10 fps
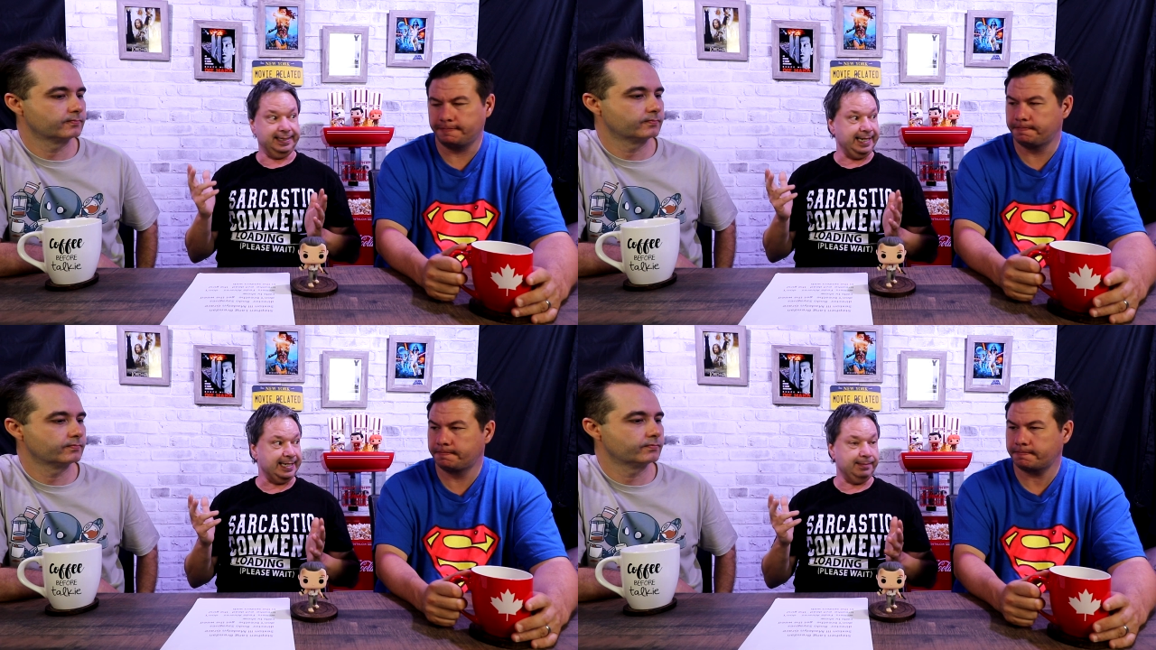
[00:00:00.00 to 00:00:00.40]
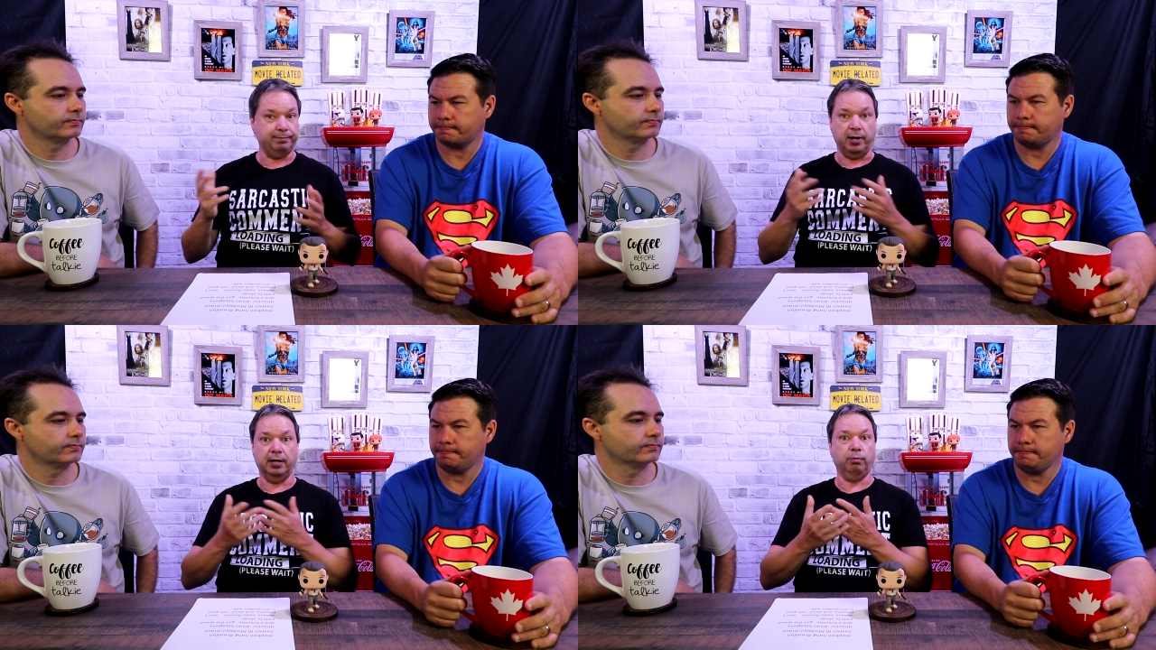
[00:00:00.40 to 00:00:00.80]
Speaker 1: He hasn't
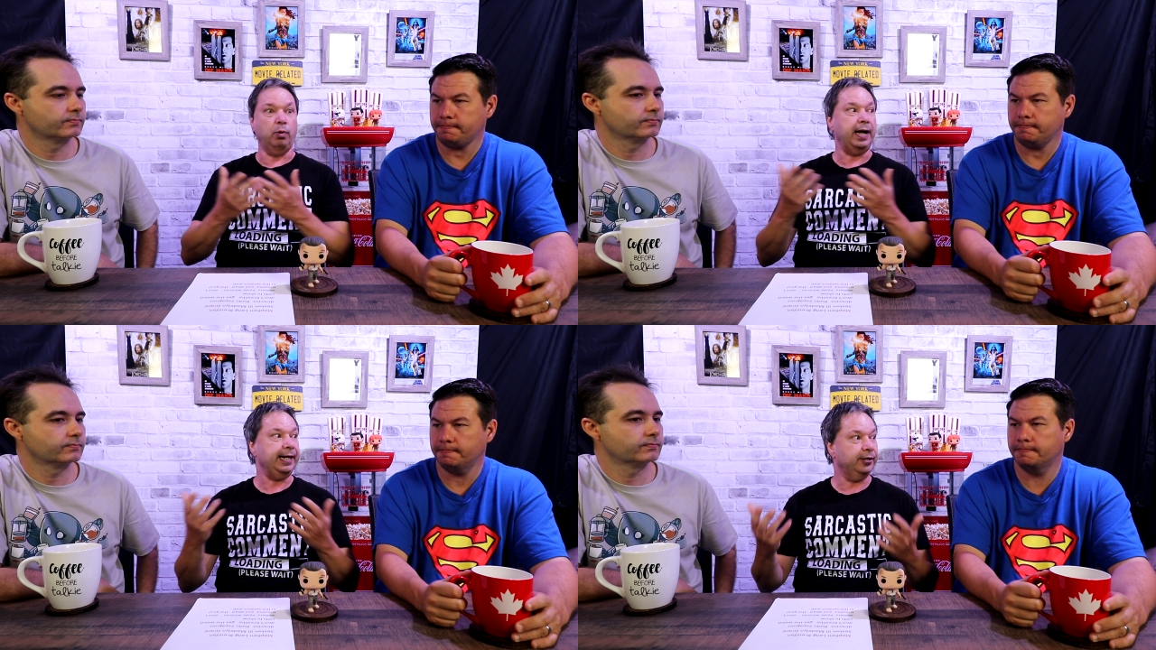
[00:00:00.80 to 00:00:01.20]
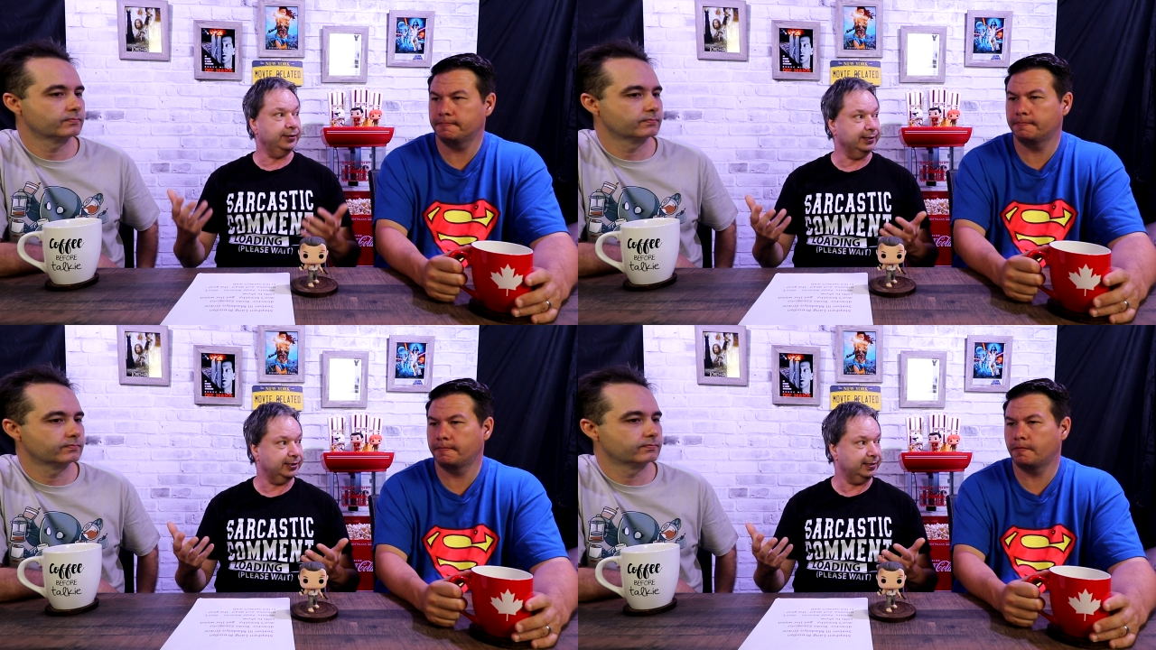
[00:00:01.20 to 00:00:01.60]
barbed
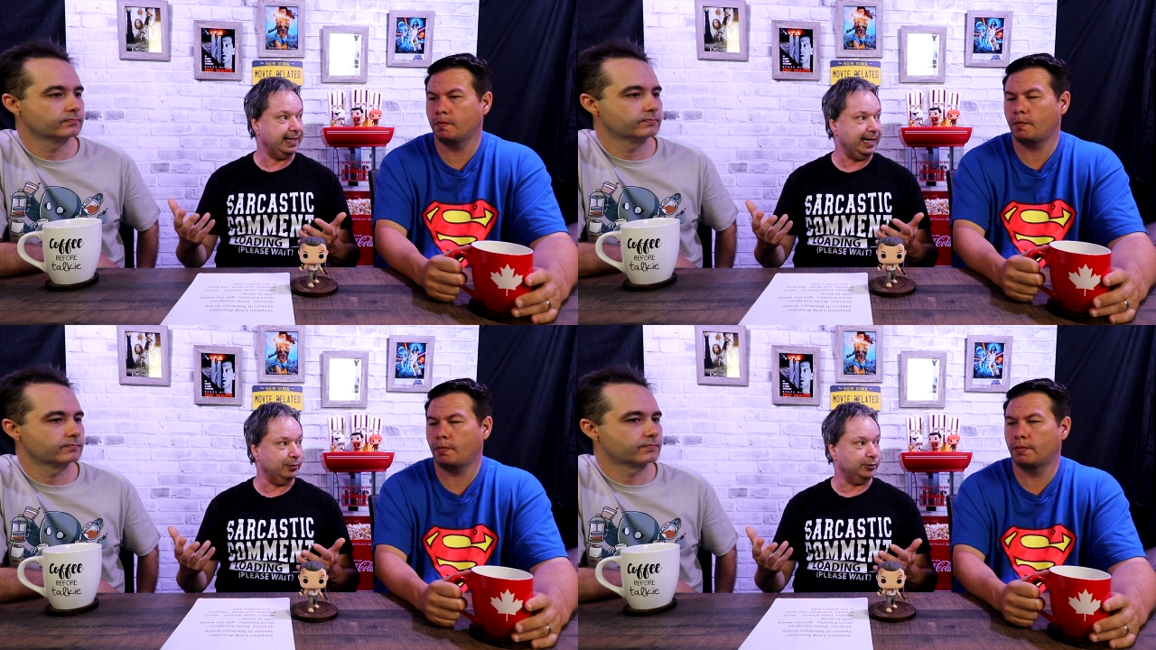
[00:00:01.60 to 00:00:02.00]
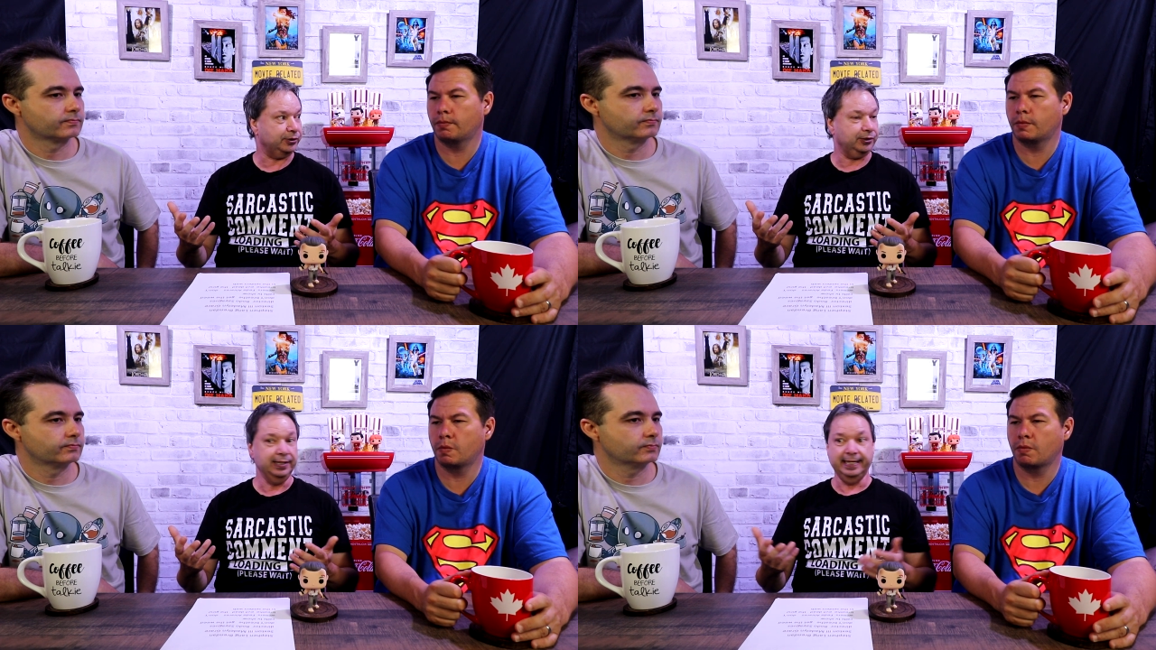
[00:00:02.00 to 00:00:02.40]
wired the, the
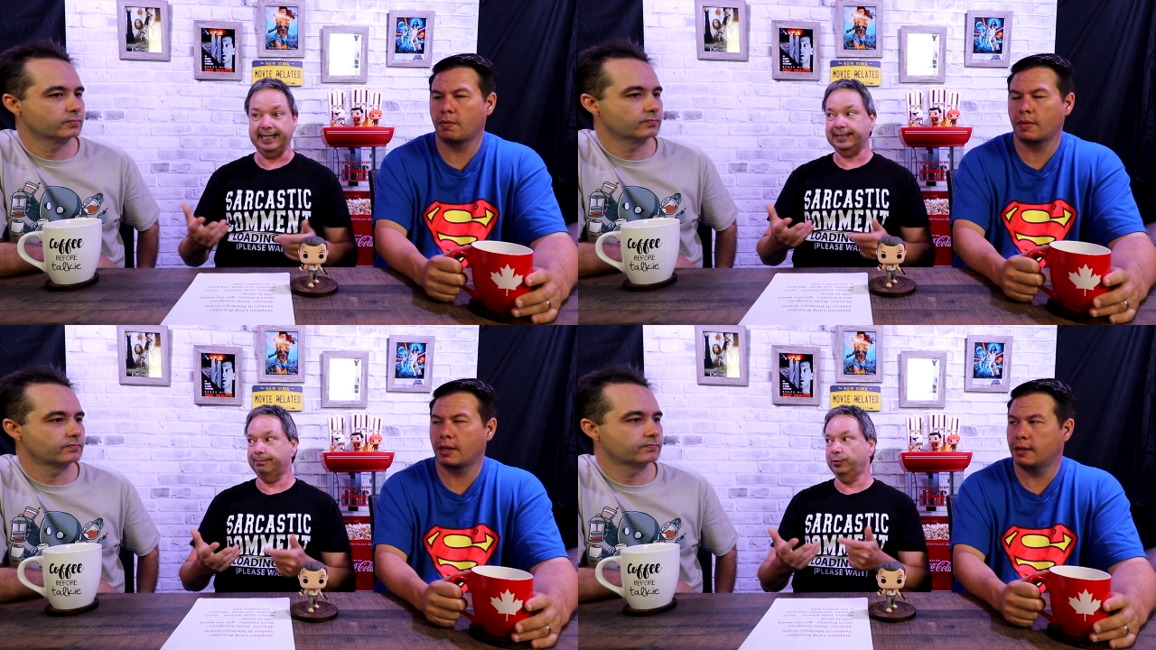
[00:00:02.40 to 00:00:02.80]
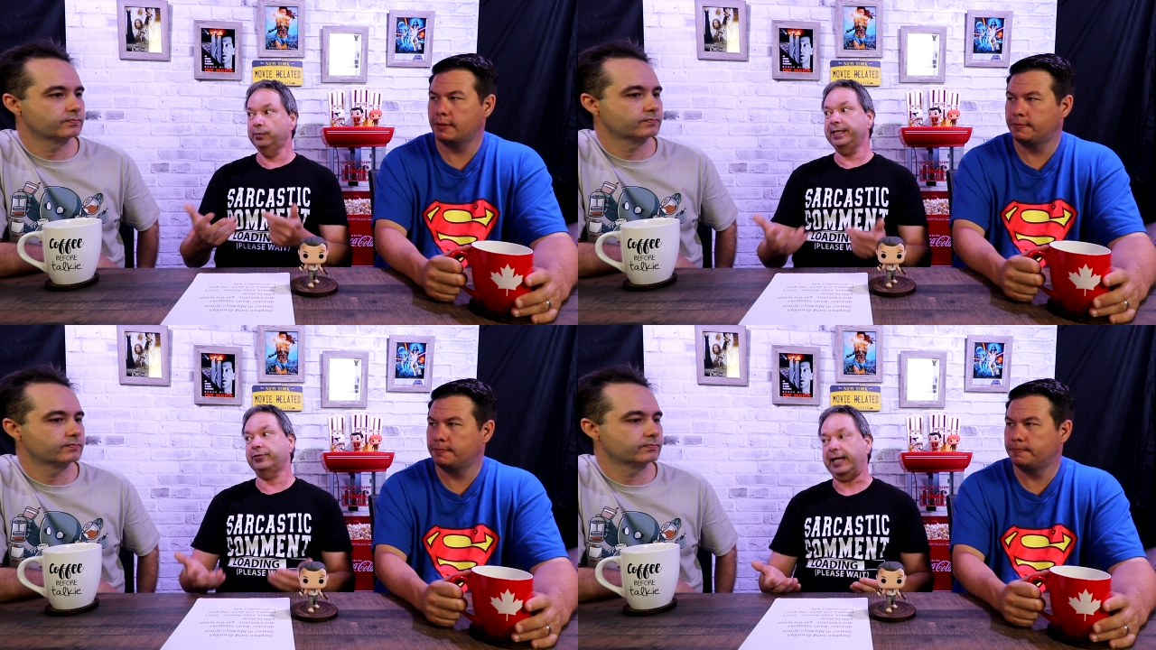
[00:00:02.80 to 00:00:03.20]
house. He hasn't
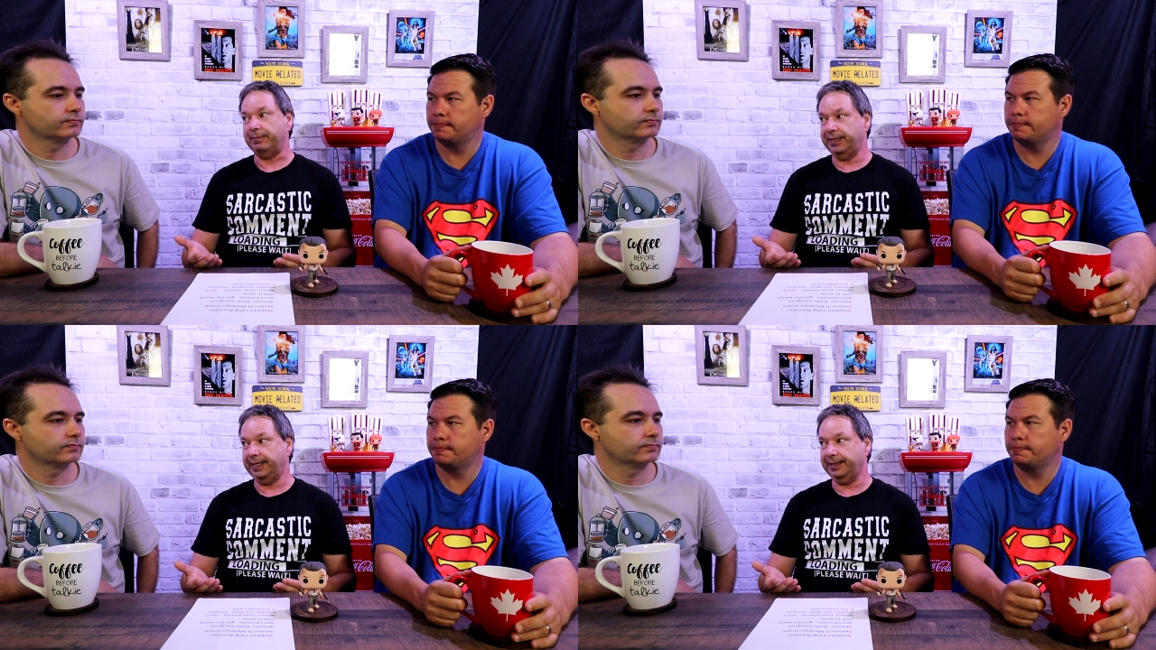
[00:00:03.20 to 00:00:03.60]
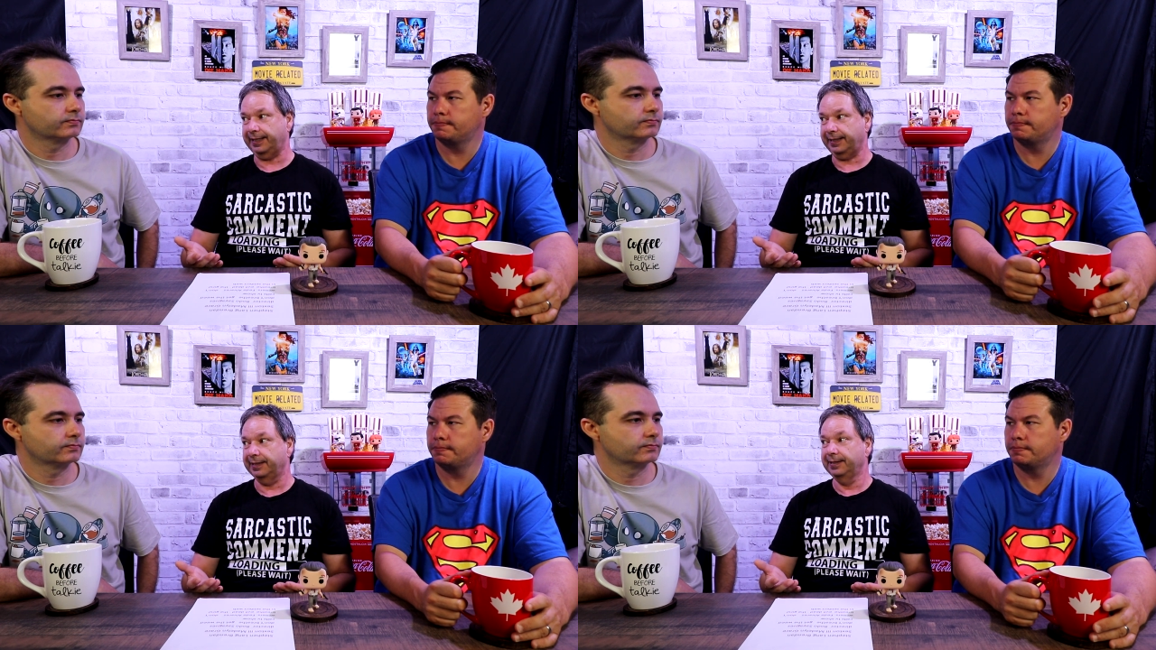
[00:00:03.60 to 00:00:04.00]
booby trapped
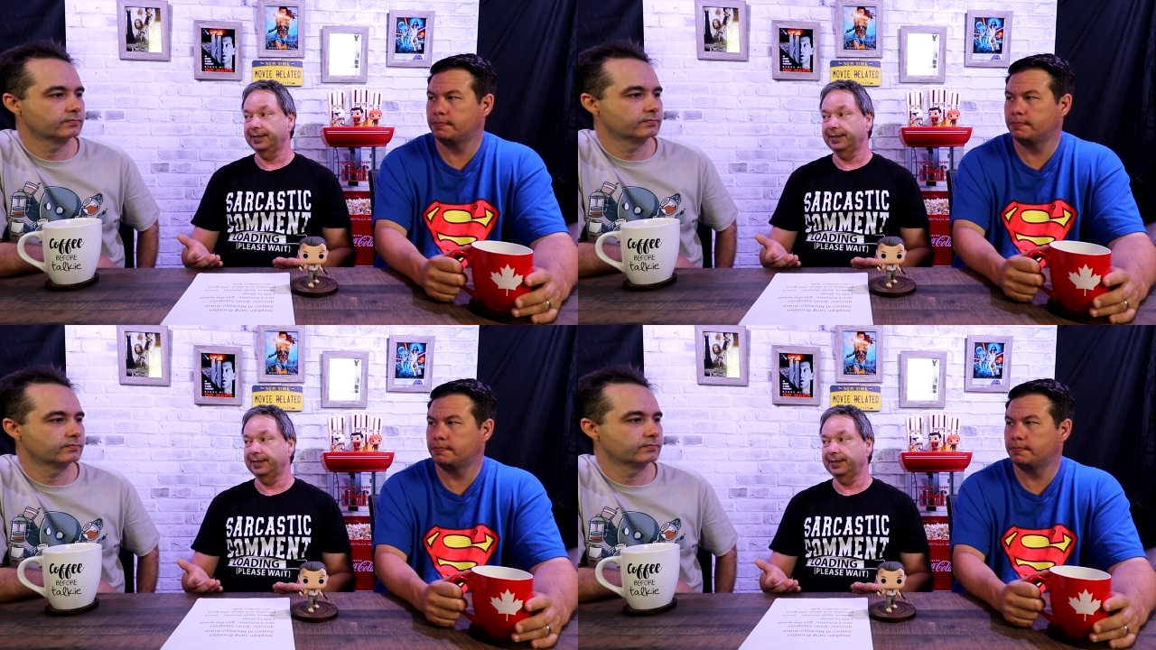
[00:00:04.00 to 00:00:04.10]
anything.